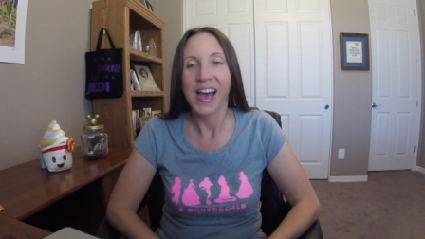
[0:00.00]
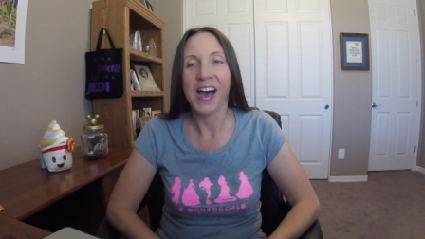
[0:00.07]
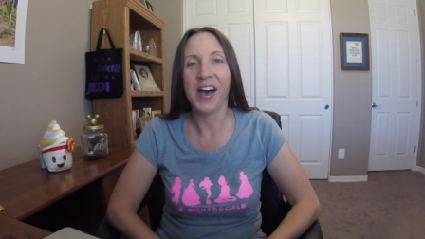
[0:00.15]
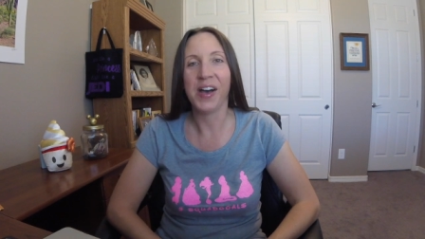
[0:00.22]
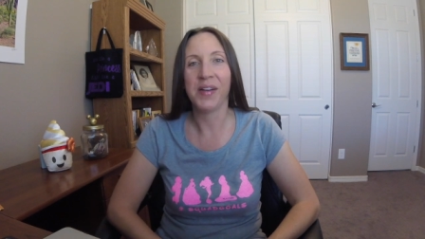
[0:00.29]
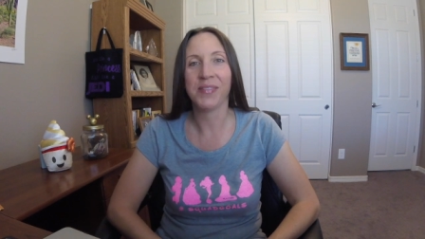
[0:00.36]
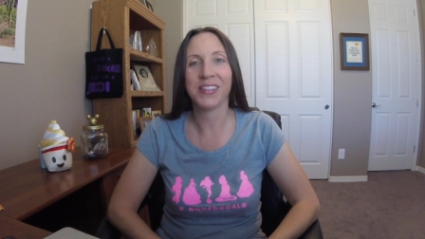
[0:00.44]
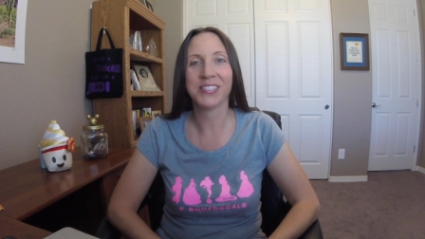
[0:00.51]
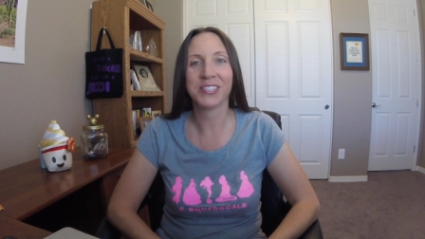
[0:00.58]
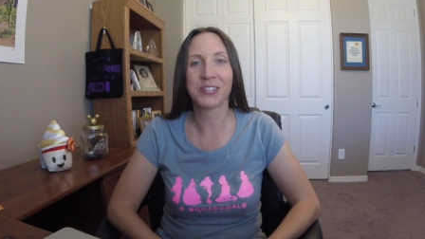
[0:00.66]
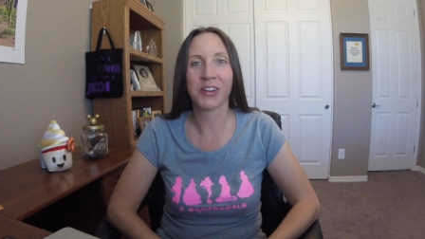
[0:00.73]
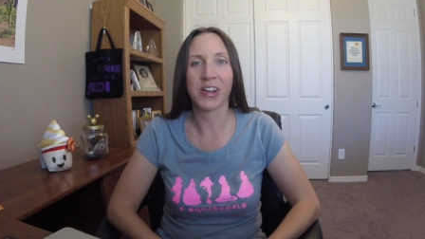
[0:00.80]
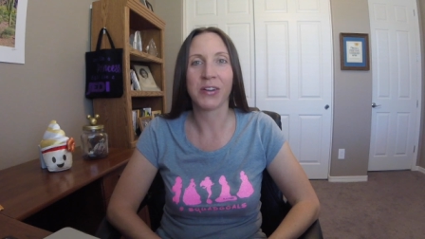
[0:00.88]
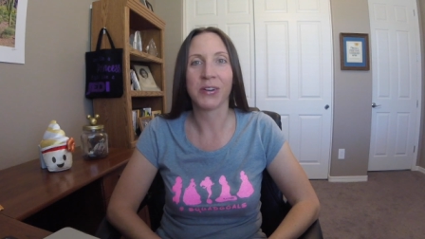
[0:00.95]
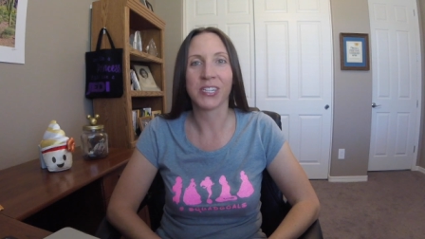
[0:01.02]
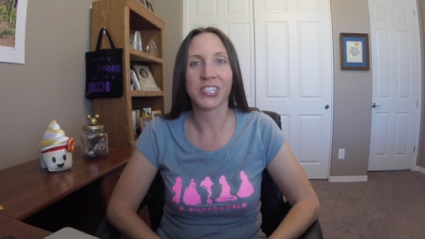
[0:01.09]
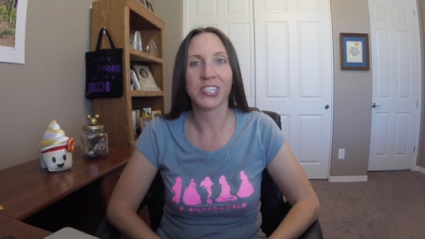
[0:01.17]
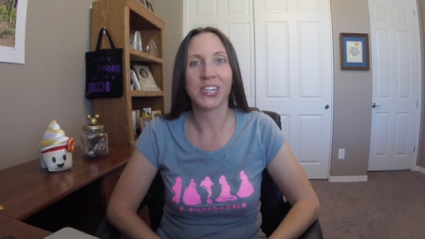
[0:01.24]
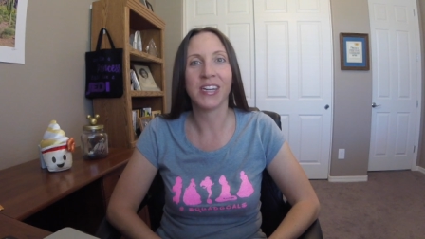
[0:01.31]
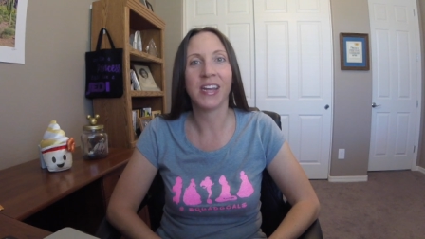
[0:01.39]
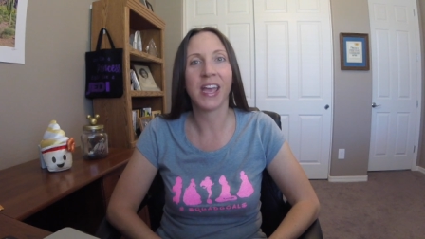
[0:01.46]
Uh, that's a great
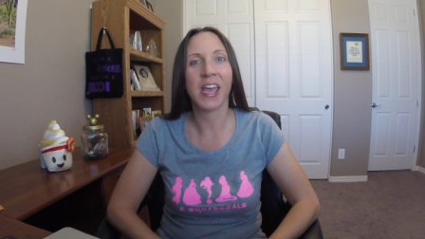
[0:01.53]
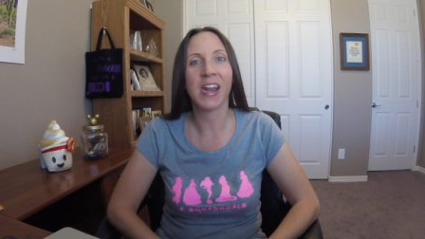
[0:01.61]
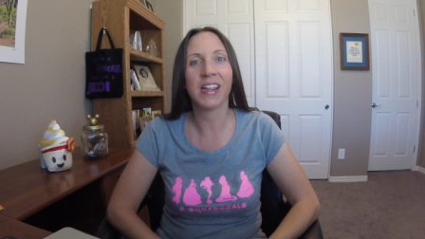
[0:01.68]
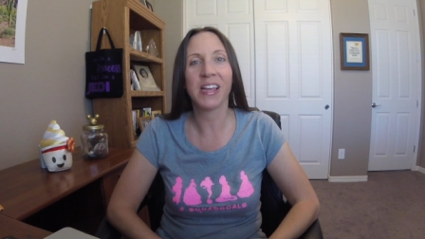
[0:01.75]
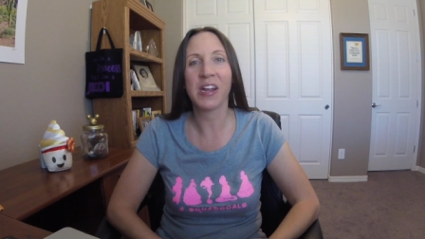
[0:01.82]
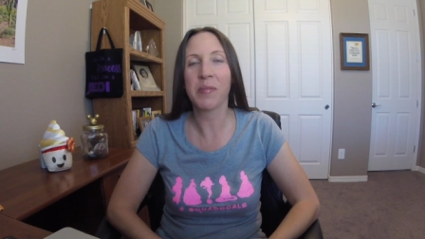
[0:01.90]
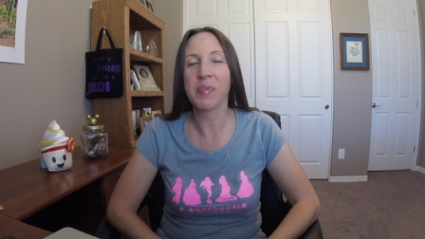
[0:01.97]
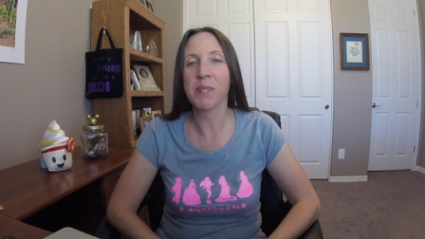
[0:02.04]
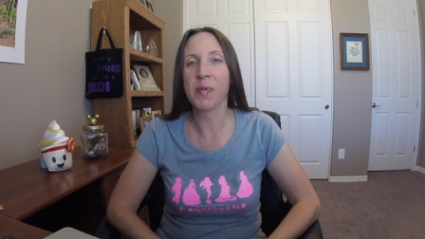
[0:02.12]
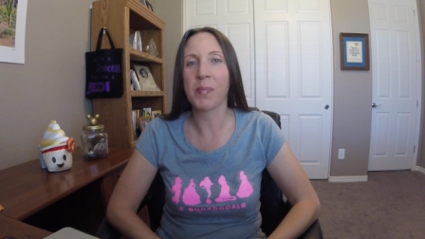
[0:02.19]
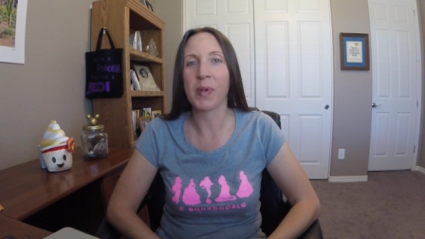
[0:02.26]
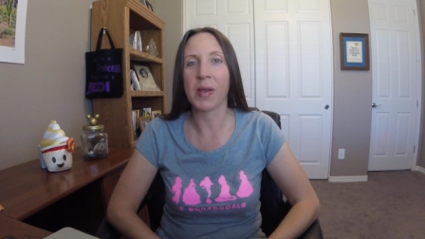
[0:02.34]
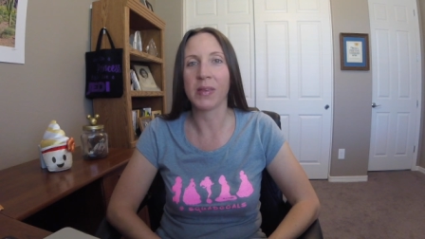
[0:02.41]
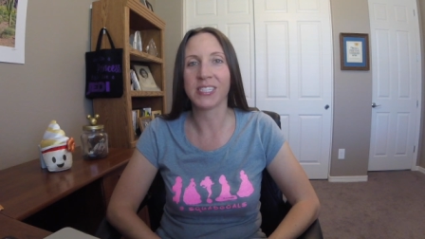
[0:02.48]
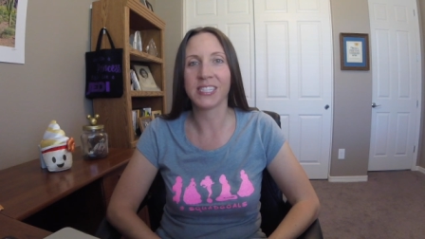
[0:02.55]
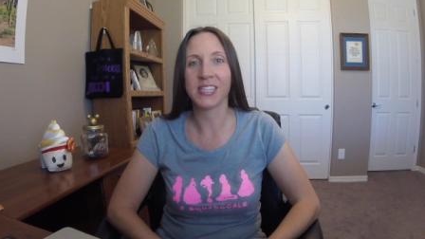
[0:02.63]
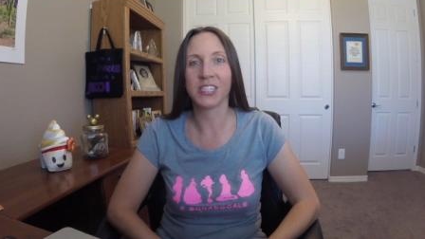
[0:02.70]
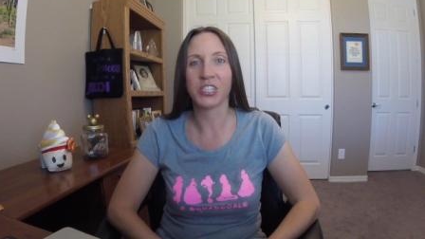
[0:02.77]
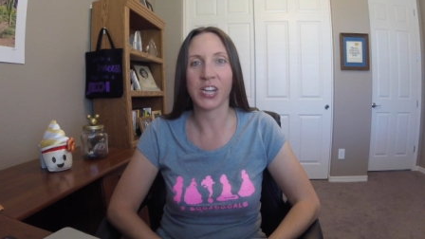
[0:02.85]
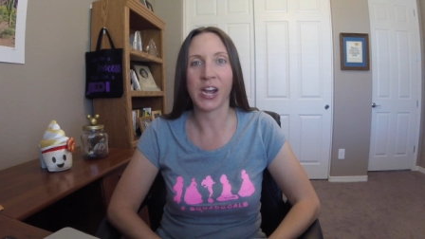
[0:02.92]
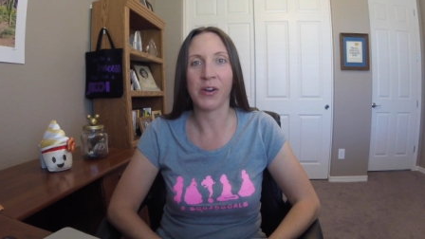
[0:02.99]
question. And a lot of people probably say
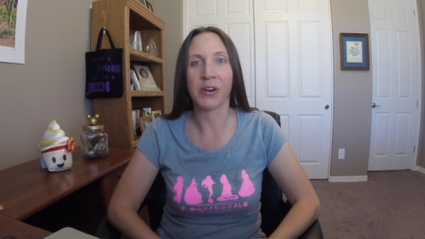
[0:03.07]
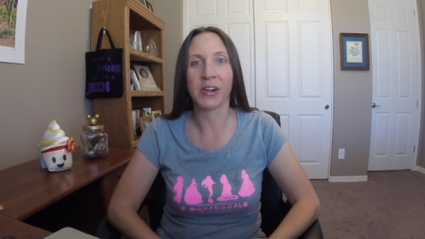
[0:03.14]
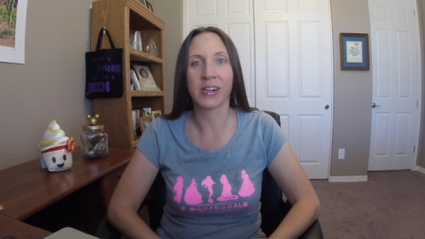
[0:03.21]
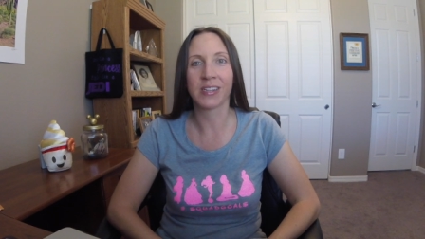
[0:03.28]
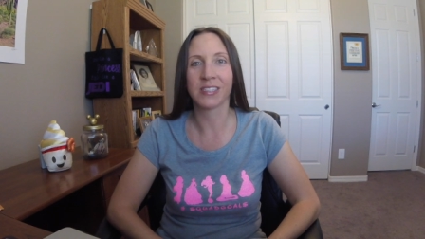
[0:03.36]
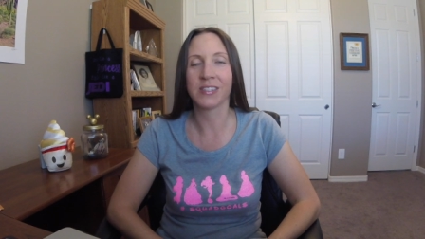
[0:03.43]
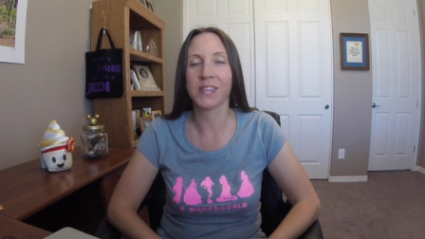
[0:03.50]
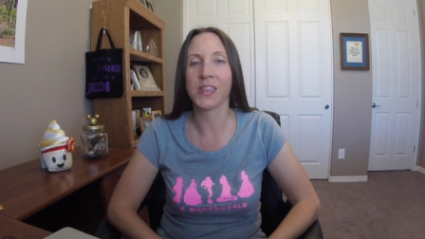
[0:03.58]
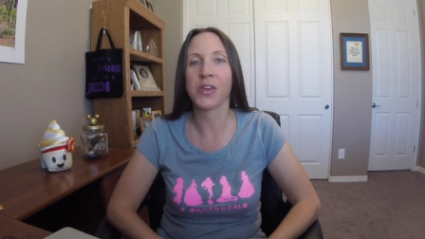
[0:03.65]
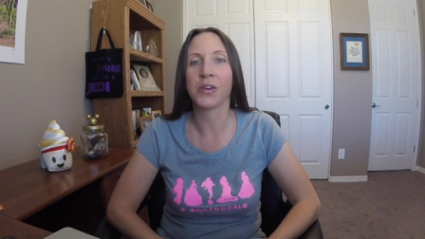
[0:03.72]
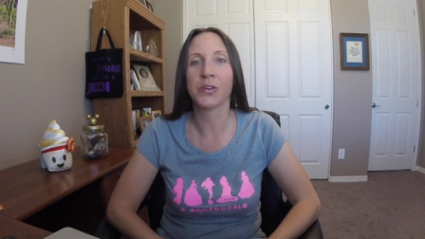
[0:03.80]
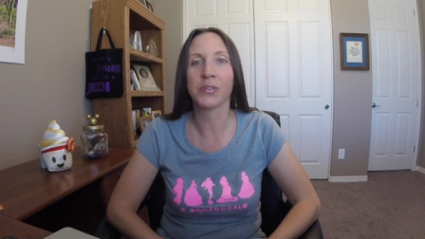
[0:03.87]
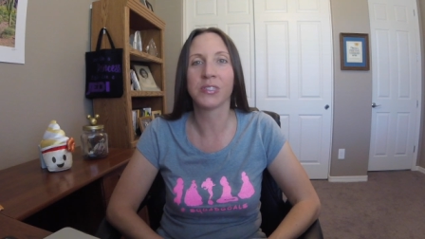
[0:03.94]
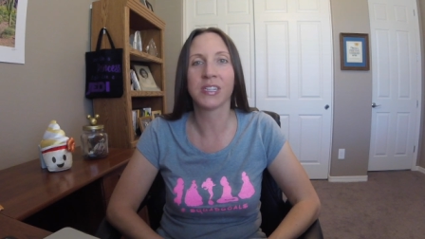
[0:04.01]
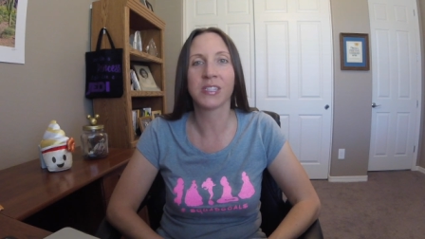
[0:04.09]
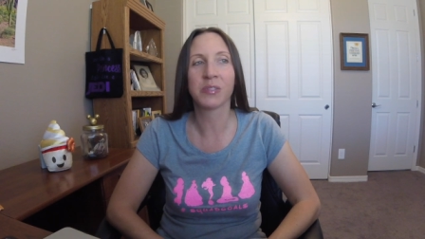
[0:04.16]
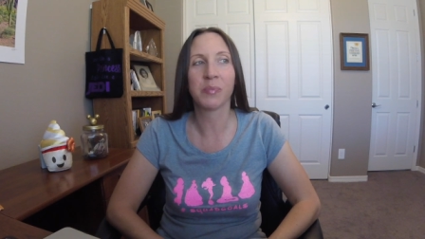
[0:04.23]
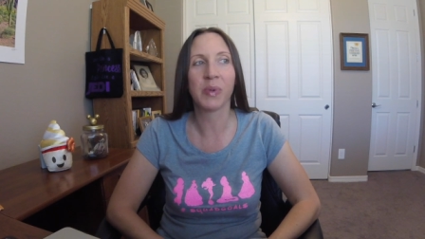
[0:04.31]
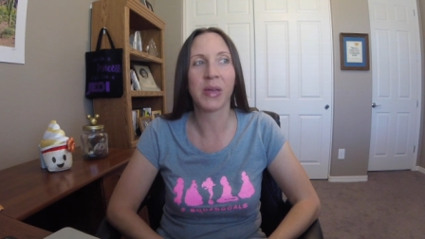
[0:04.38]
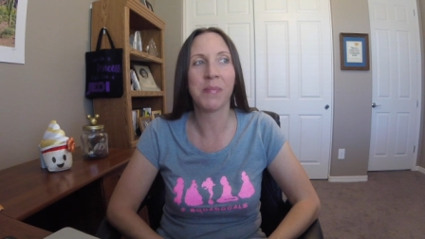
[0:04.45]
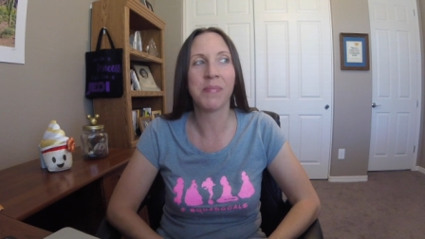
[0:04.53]
the shower because of the acoustics,
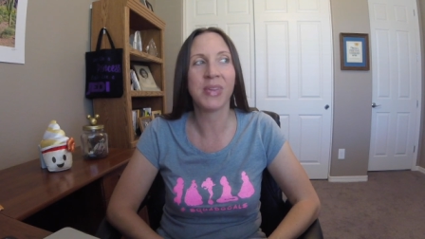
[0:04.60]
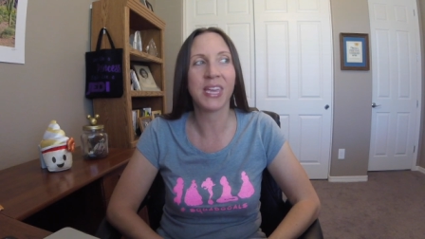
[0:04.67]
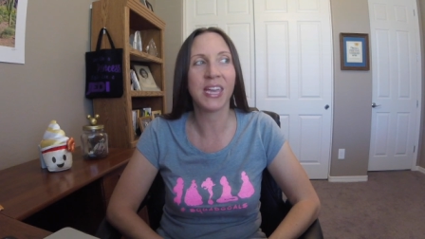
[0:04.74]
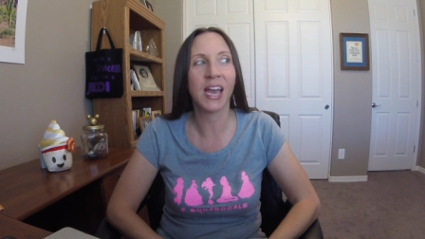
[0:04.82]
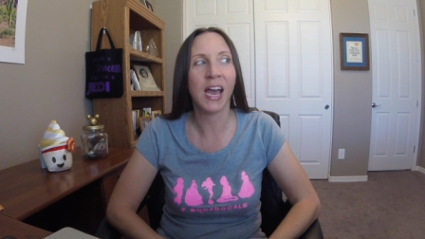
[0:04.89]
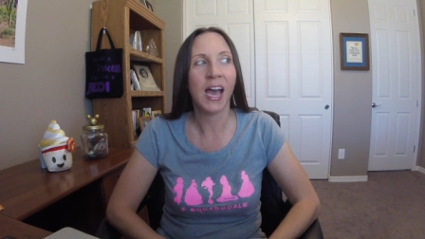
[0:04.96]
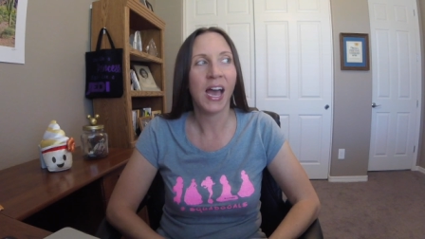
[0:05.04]
but me,